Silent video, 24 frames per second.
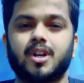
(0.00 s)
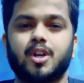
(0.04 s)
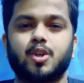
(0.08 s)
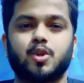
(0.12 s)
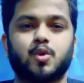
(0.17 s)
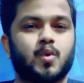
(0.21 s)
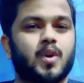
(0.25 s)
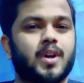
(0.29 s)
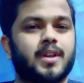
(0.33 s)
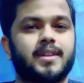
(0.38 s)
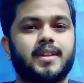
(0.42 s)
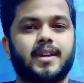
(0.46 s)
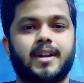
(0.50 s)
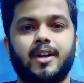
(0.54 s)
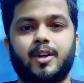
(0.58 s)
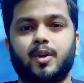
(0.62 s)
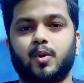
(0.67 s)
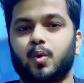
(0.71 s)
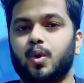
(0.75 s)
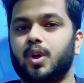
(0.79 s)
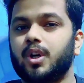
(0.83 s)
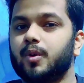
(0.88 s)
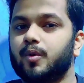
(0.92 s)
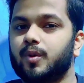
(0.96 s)
So as I
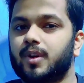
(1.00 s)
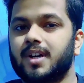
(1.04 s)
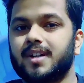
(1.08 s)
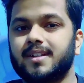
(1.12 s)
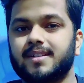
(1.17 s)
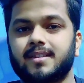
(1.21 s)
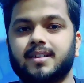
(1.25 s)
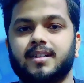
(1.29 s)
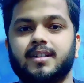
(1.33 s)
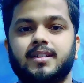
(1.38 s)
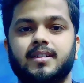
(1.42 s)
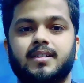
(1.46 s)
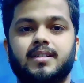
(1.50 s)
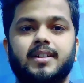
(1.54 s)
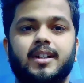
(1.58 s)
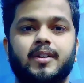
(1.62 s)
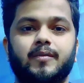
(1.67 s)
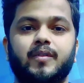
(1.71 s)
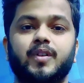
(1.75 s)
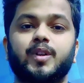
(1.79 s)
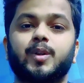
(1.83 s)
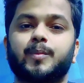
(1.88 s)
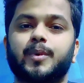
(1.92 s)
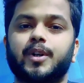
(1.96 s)
told you guys earlier
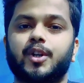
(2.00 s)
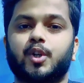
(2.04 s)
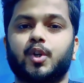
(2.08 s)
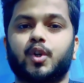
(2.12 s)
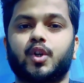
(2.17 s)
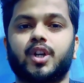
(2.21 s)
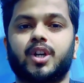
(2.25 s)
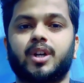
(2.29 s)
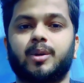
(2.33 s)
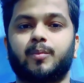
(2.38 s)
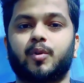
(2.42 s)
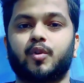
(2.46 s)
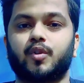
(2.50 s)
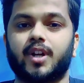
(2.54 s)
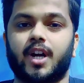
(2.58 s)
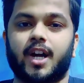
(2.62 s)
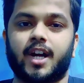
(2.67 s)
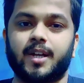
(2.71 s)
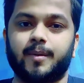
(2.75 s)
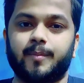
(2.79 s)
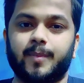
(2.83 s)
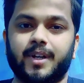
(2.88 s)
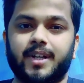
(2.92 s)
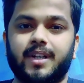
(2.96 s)
that we will be talking about
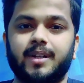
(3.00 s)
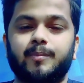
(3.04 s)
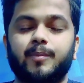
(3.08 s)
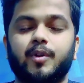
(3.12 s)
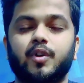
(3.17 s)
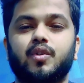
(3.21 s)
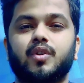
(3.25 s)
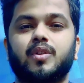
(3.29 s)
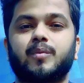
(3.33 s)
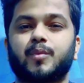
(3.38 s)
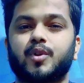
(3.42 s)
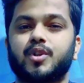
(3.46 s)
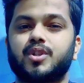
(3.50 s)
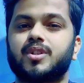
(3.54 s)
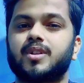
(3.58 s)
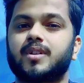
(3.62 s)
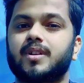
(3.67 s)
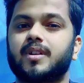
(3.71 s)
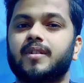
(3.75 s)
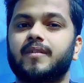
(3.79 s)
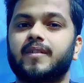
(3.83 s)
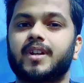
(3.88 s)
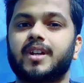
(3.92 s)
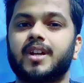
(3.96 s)
IBT because
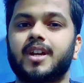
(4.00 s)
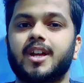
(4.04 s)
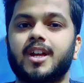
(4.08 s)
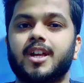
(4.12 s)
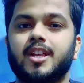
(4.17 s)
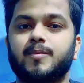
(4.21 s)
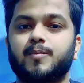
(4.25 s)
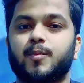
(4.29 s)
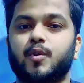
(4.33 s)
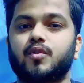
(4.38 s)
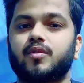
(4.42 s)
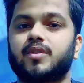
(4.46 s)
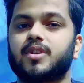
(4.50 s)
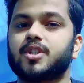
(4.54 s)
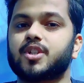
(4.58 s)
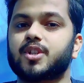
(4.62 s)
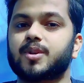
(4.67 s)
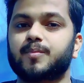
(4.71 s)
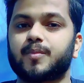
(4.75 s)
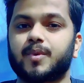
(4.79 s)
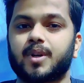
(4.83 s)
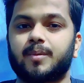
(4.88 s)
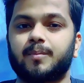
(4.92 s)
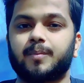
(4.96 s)
merchant navy
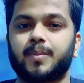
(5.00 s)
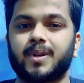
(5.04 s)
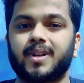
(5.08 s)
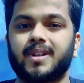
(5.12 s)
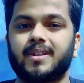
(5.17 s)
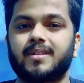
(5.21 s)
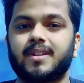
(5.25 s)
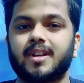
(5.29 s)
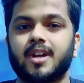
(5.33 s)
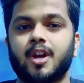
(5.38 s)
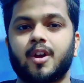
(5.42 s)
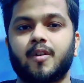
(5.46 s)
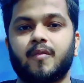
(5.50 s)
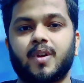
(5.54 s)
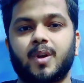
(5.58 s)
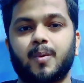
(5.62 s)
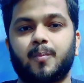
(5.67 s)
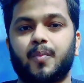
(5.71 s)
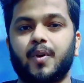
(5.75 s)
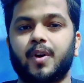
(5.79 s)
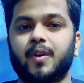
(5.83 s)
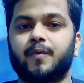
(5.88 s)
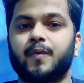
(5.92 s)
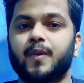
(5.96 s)
sponsorship companies will
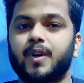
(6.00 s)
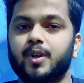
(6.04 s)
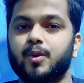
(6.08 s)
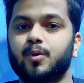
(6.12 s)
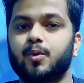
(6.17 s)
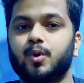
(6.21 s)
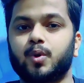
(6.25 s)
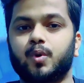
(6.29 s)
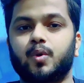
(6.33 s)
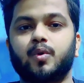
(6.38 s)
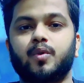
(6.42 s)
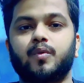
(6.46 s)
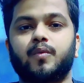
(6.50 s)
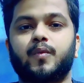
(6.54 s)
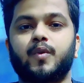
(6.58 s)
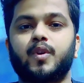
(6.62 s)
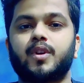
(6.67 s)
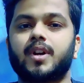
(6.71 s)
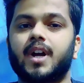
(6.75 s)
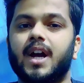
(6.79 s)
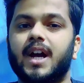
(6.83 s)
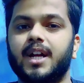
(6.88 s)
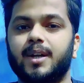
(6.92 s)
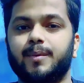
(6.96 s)
prefer you to go
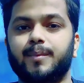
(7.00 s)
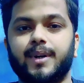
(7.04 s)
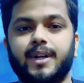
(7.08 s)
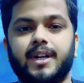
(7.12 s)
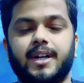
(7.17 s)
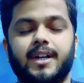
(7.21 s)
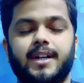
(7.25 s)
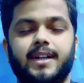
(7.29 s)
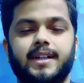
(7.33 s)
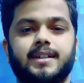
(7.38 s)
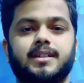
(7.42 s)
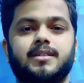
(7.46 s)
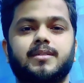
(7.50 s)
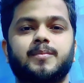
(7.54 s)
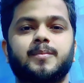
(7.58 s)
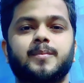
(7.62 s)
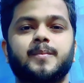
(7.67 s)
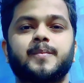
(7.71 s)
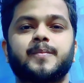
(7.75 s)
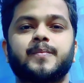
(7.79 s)
for IBT test.